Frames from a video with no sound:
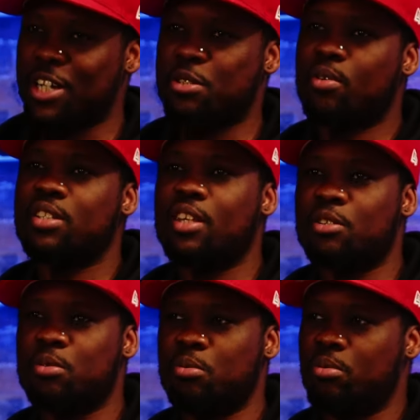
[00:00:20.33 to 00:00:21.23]
I just want to stick
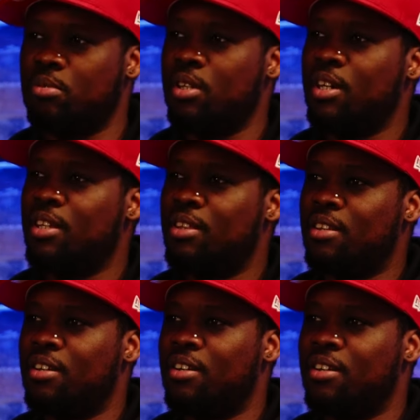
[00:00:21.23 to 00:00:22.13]
to
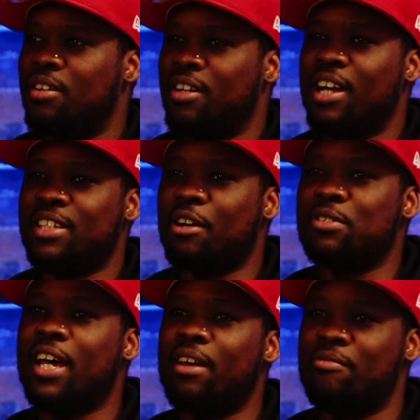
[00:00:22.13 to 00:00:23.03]
the Attack on
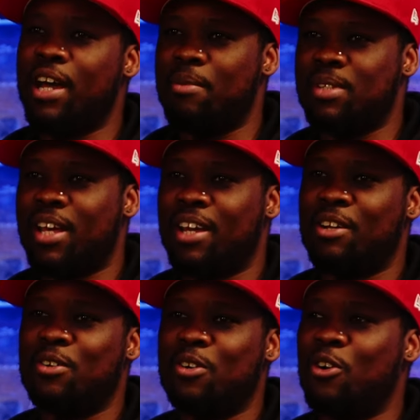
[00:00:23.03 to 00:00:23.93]
Titan vibes, like
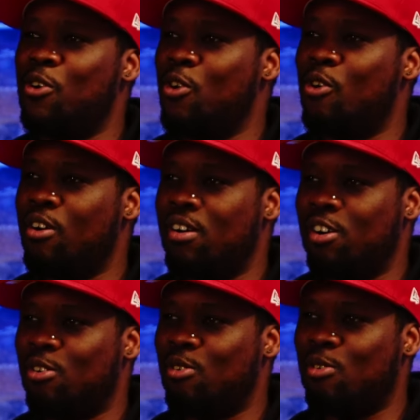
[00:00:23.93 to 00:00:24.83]

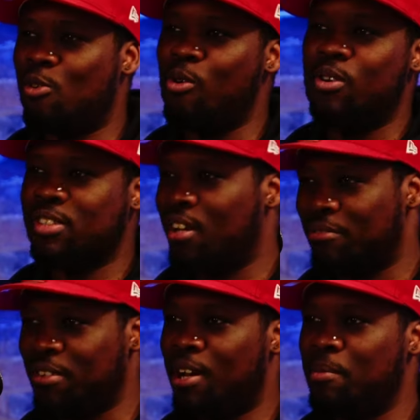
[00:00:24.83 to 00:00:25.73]
well, gore
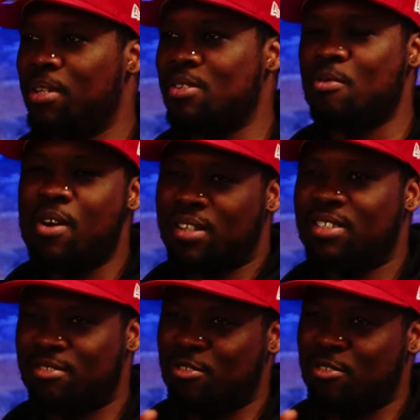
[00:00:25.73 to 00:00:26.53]
stuff. You know what I mean? So yeah. what?